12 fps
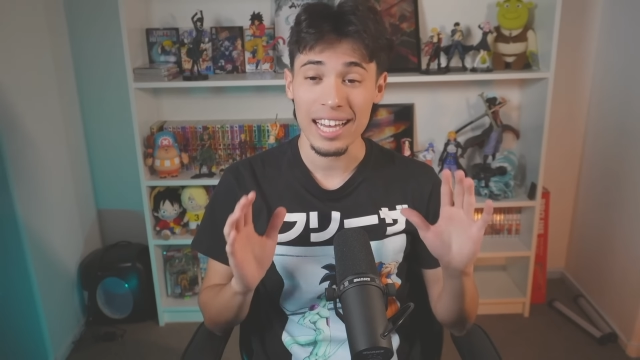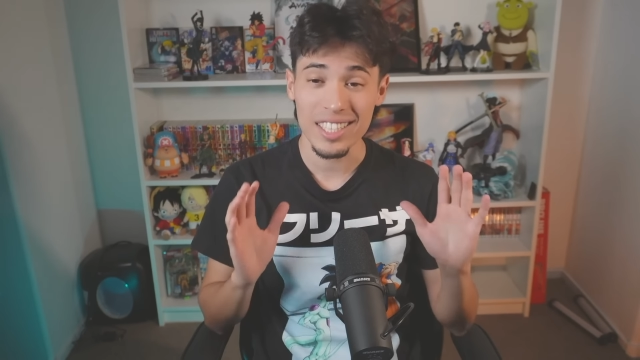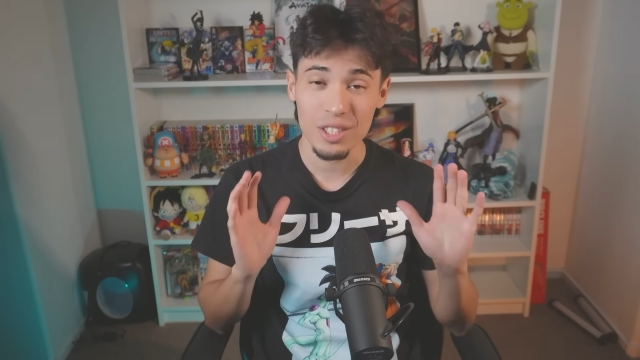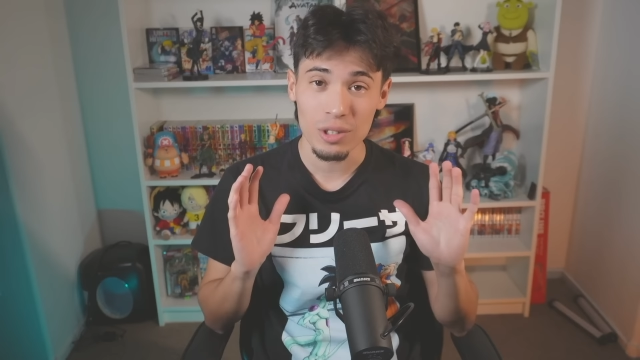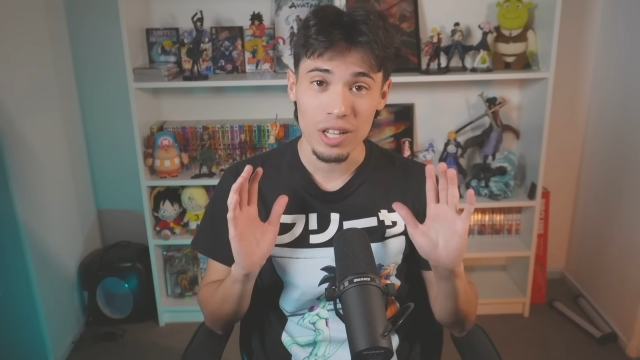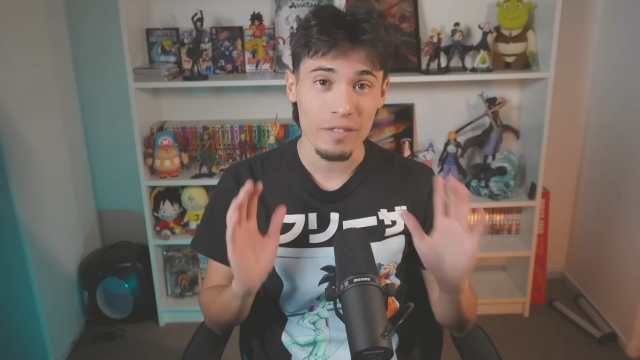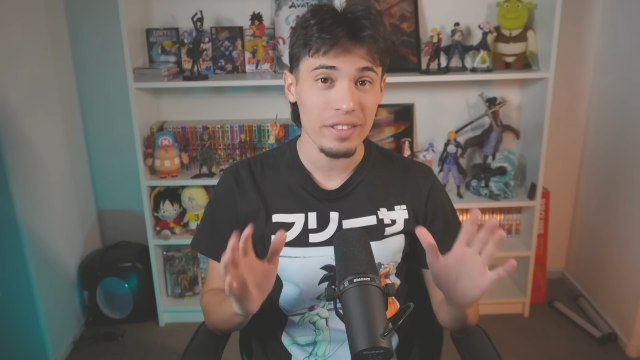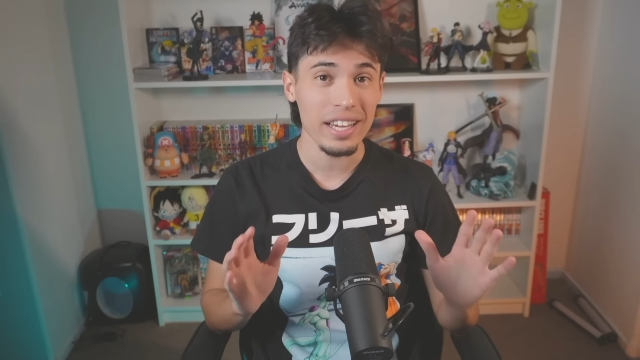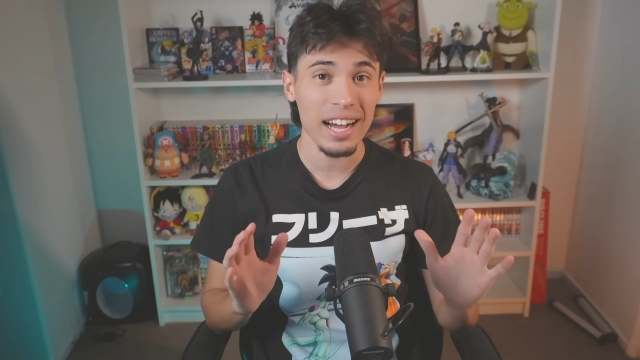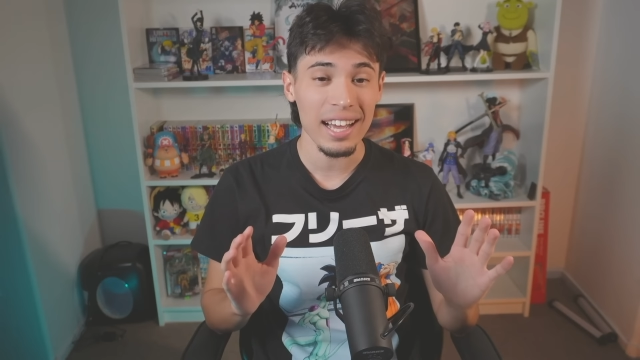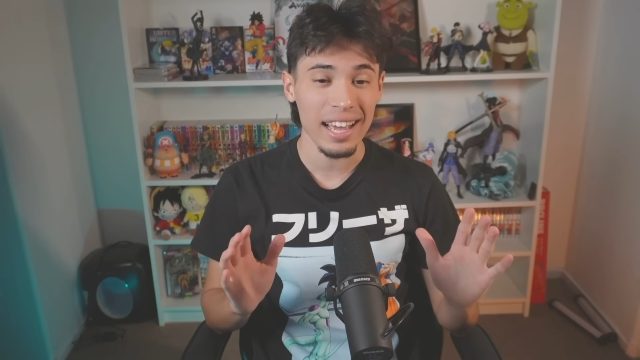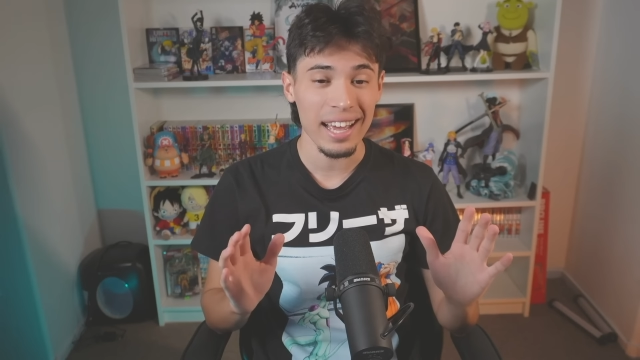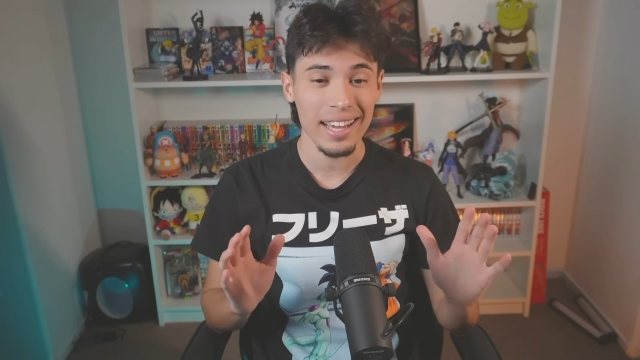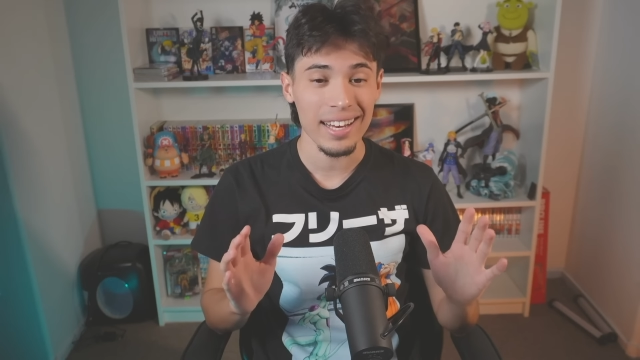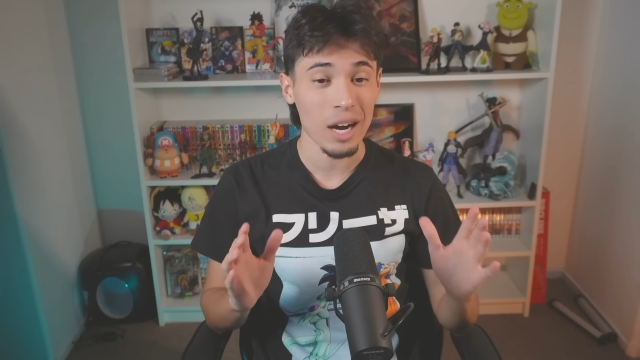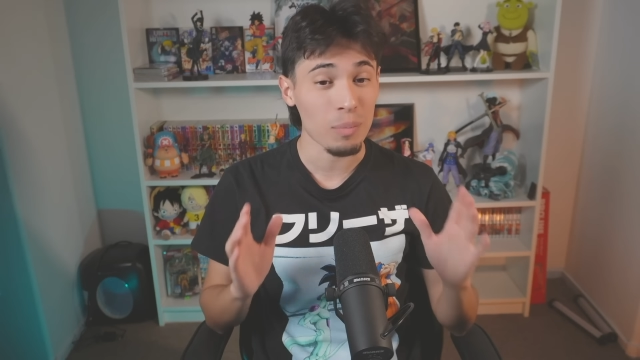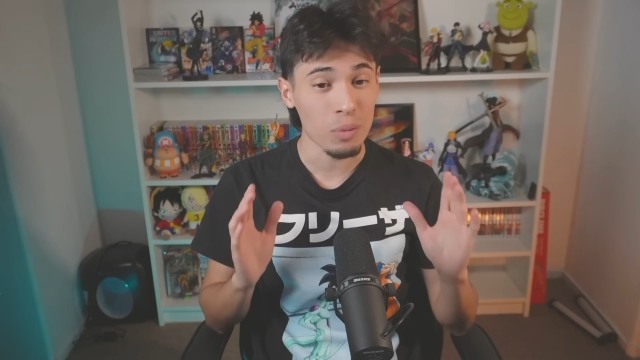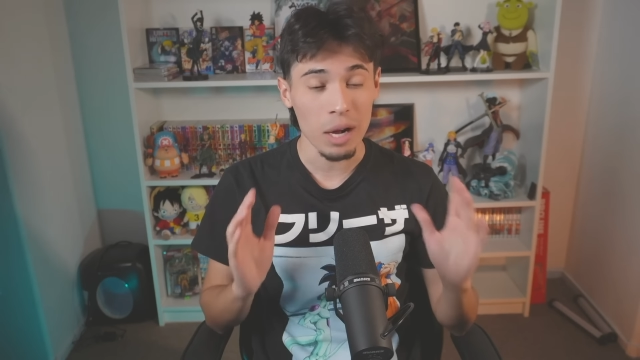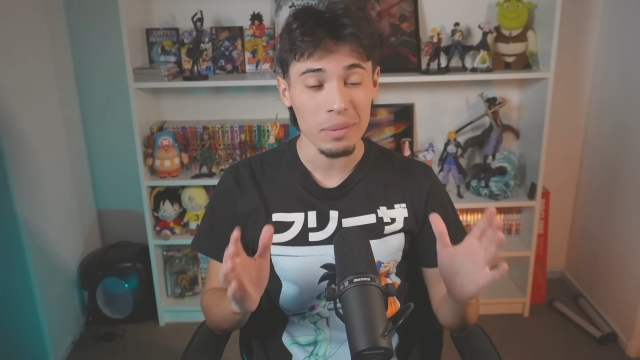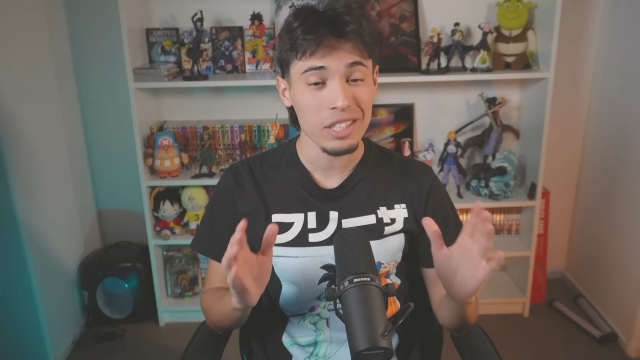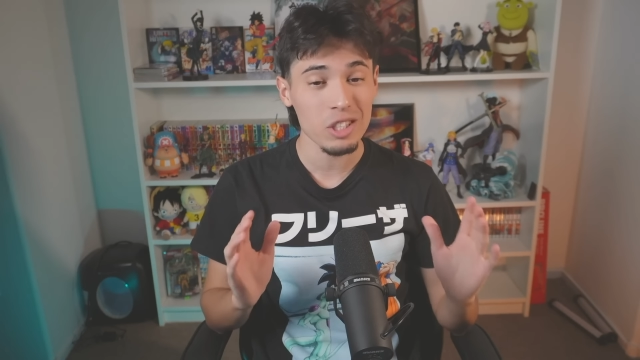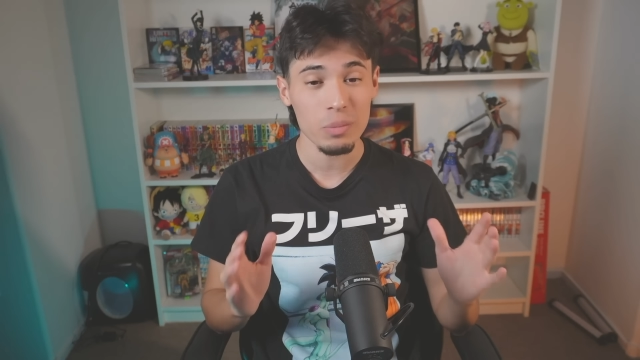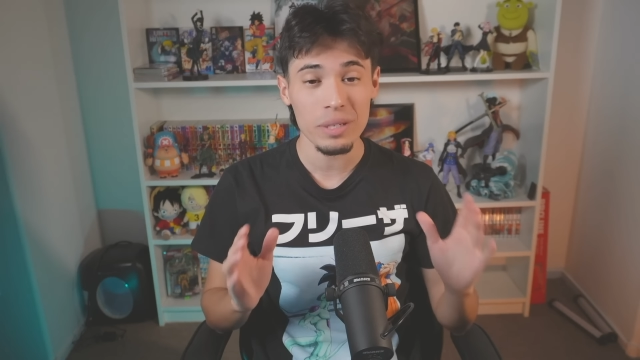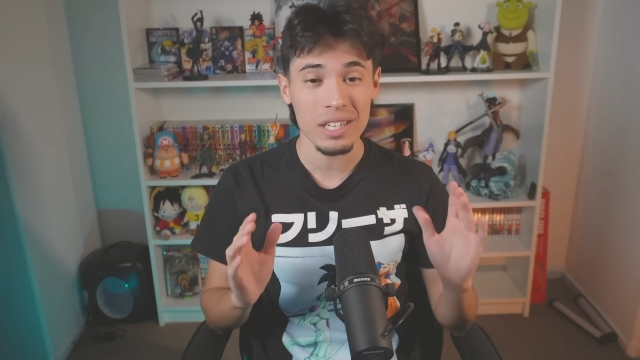I still love the guy, and I'll probably
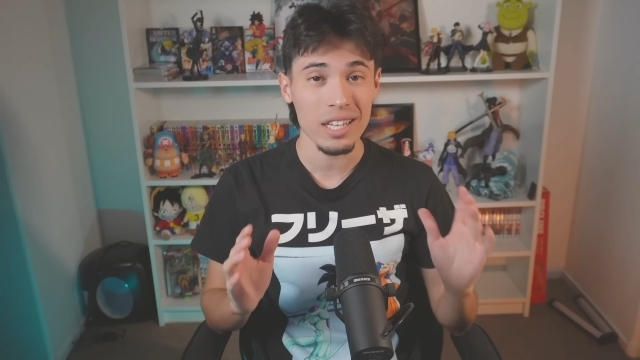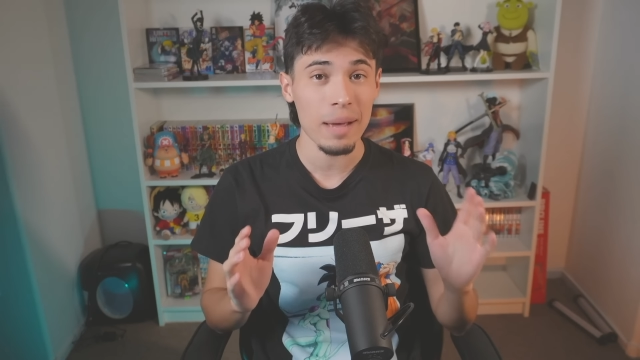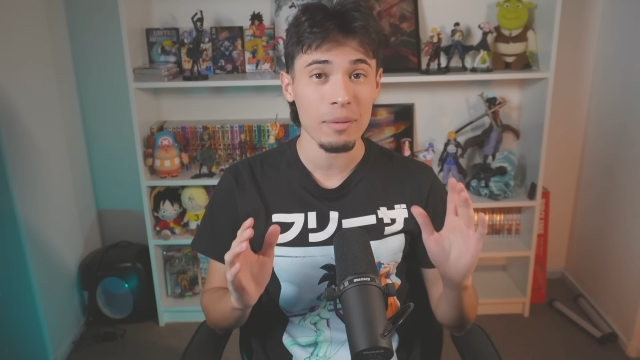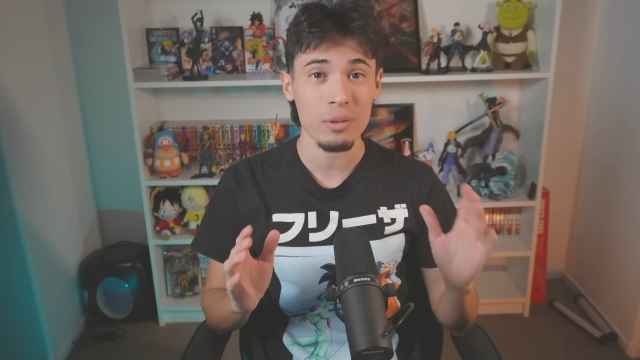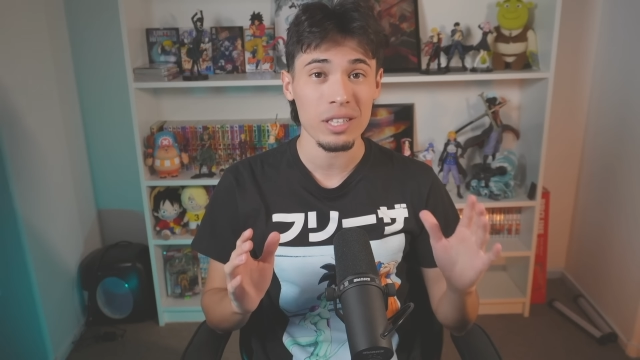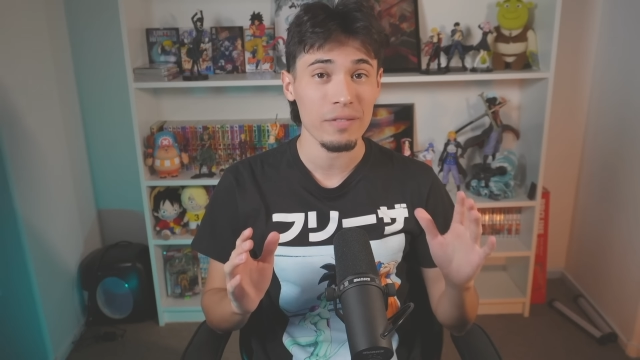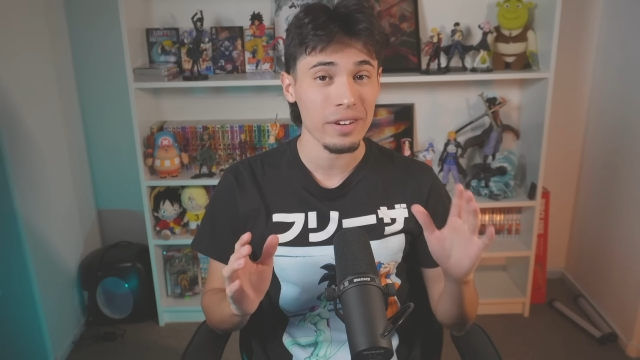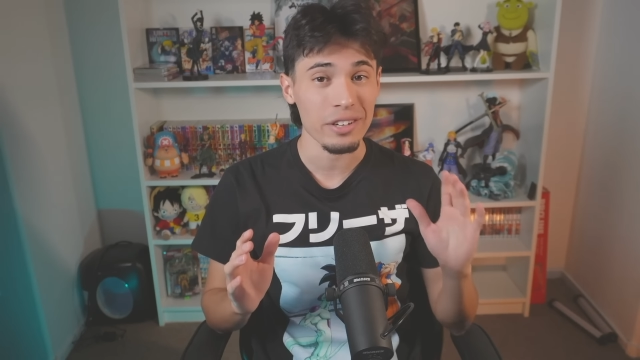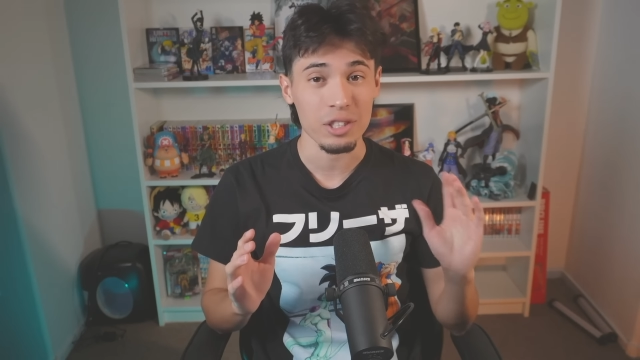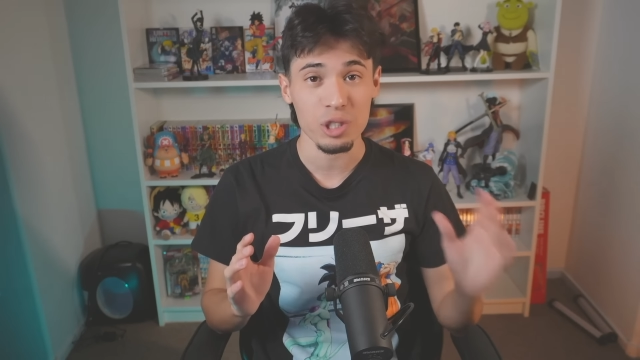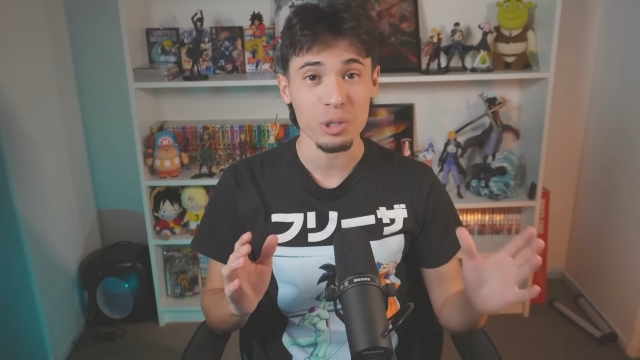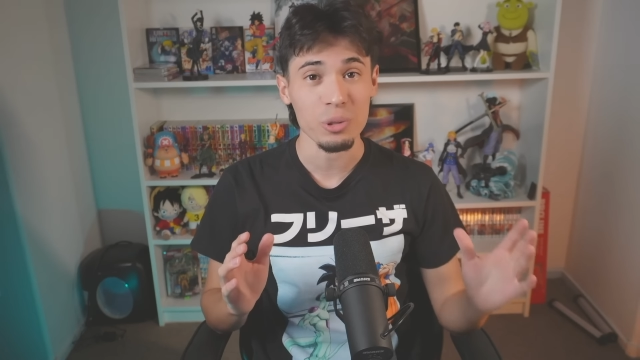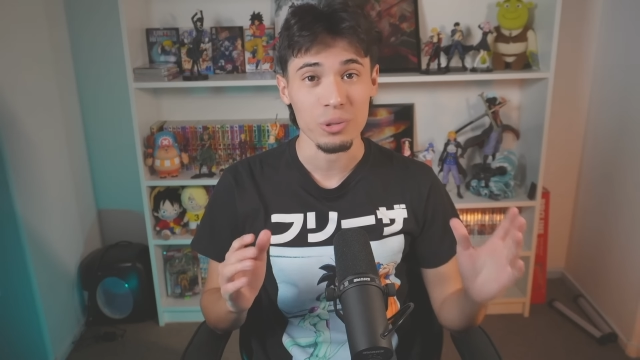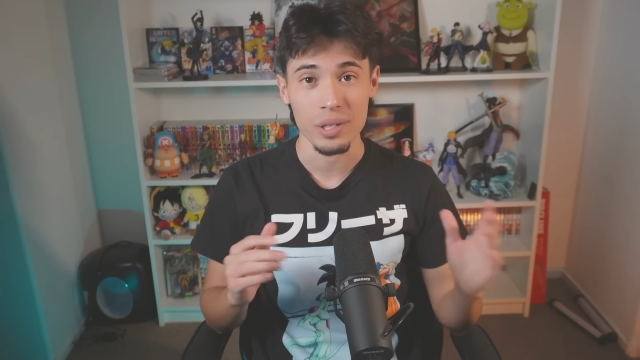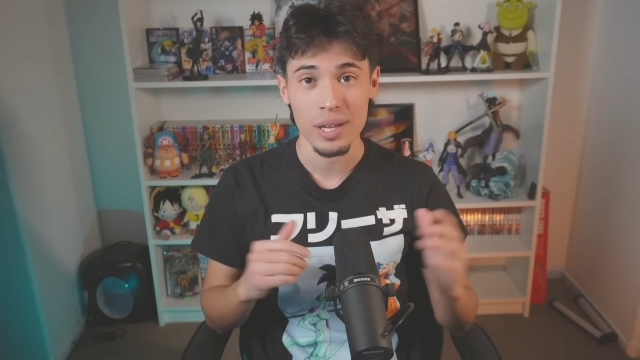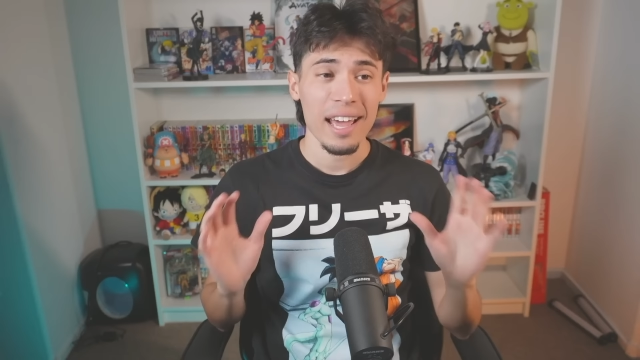still be collabing with him very soon.